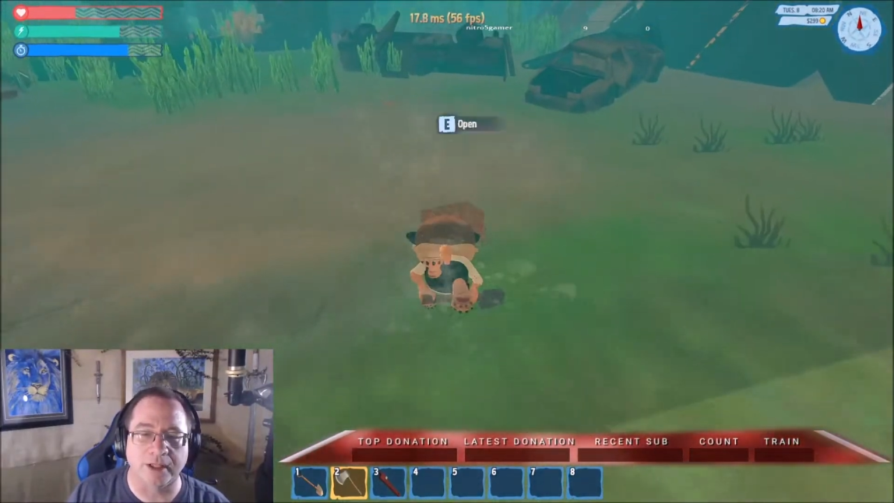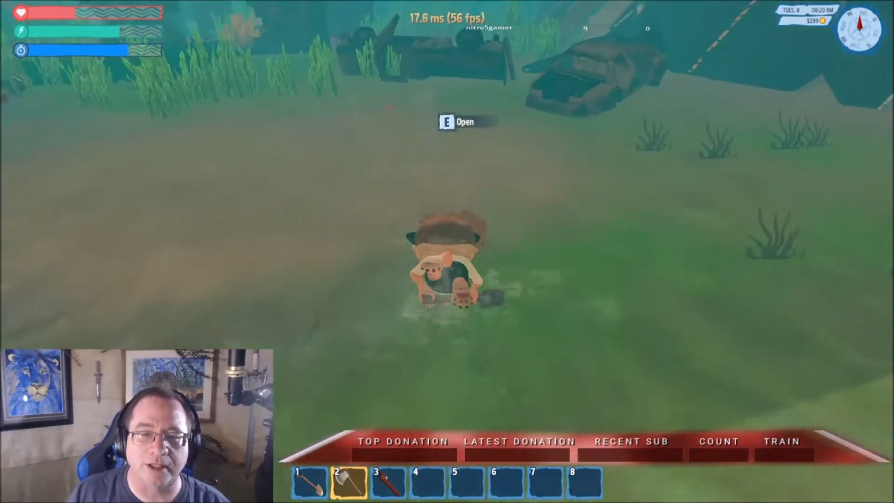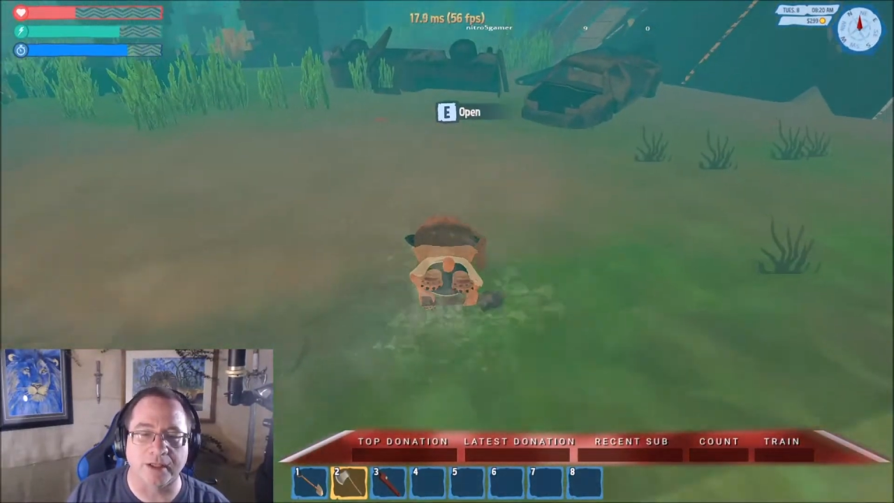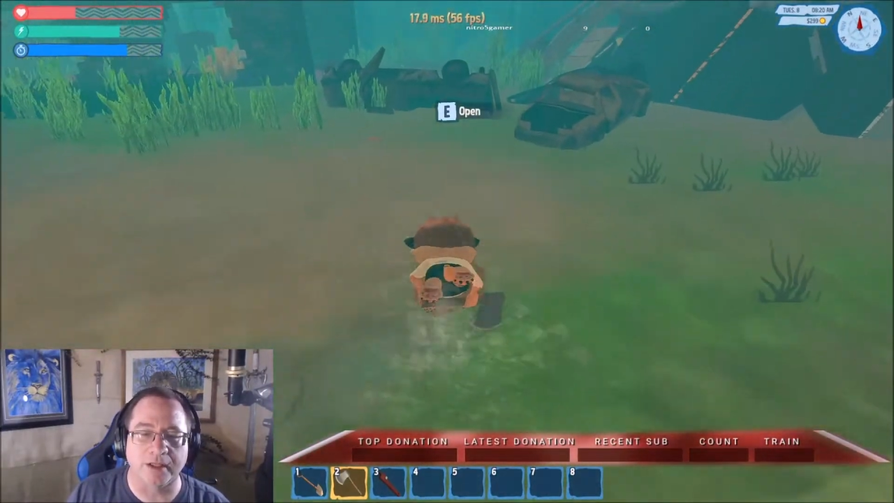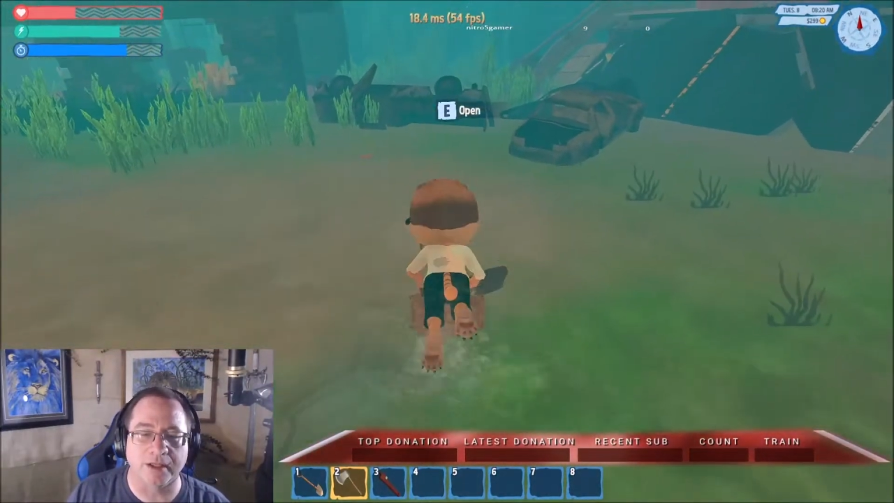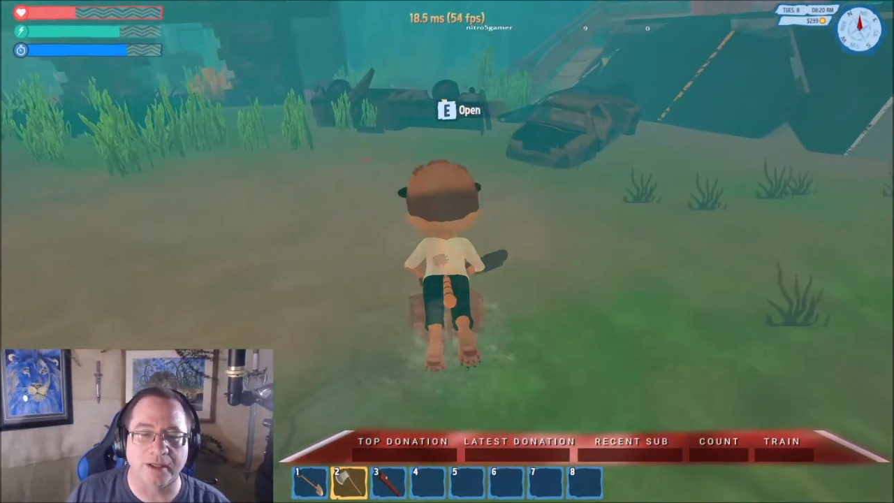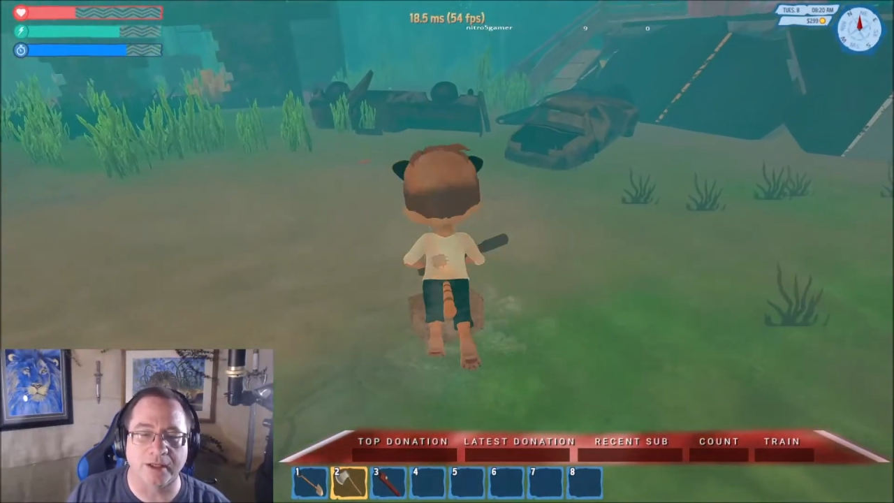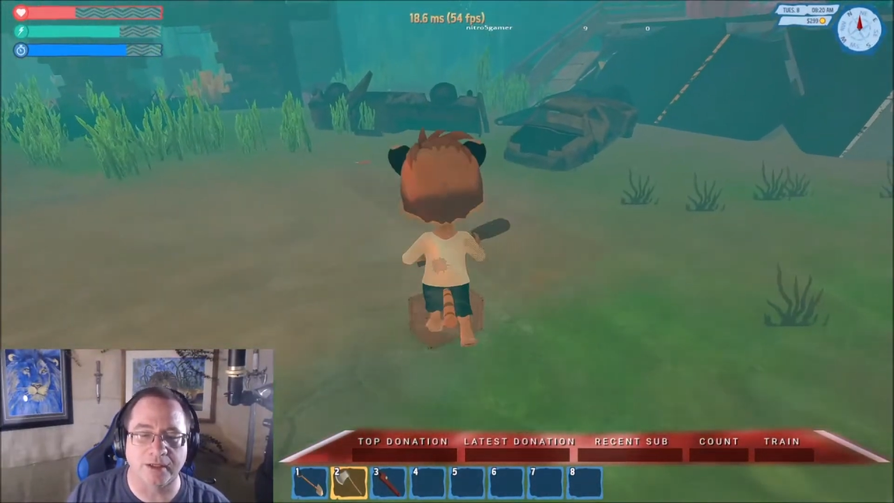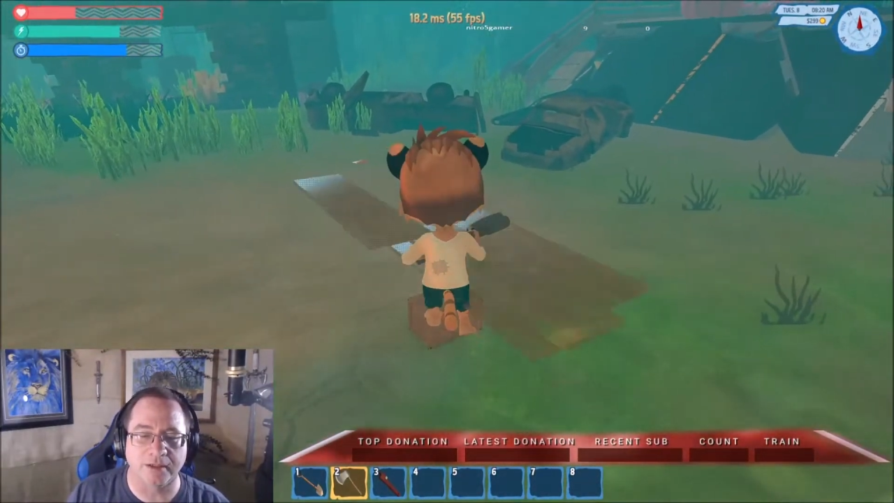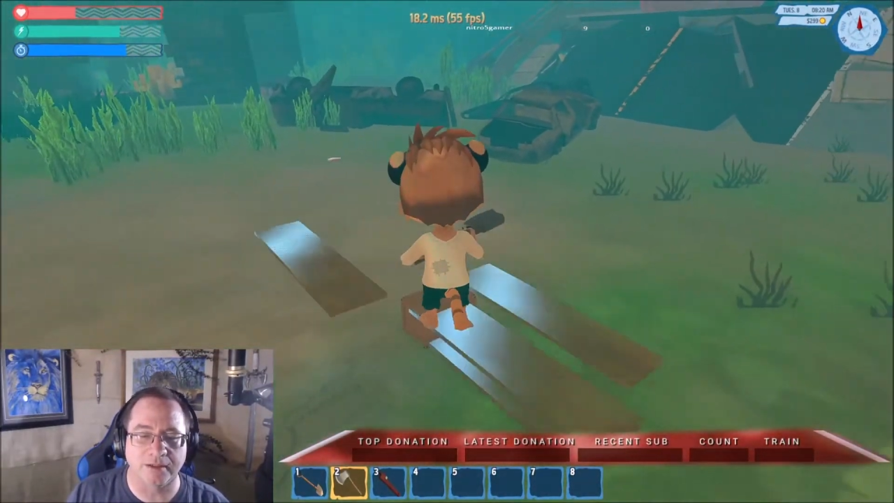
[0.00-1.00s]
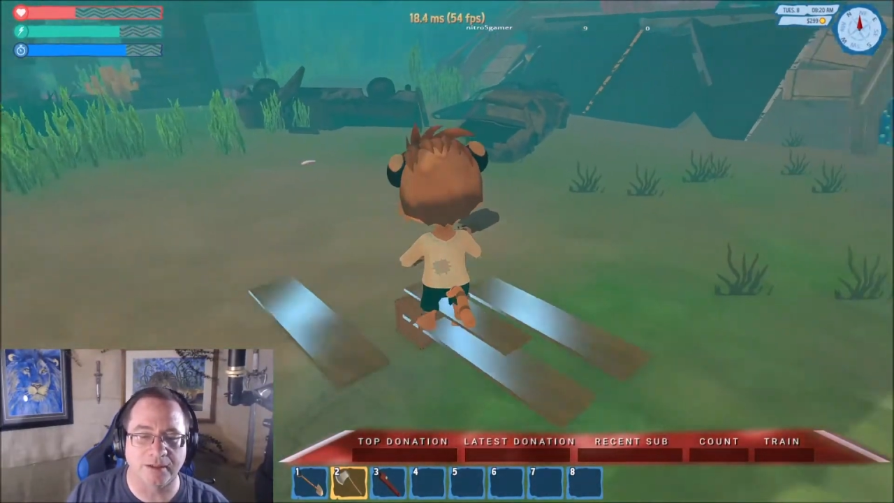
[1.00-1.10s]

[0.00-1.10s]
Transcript: And